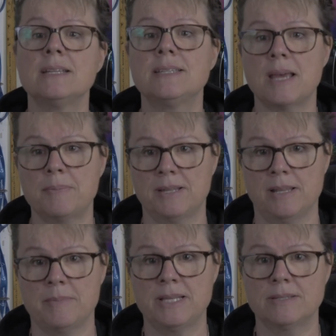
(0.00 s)
and depth
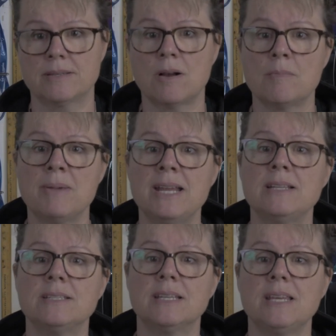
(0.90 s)
limits are
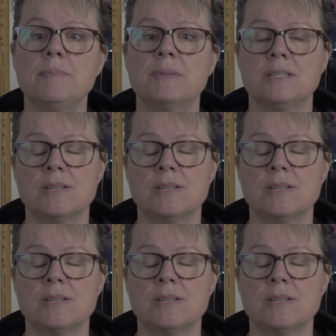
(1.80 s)
made to keep the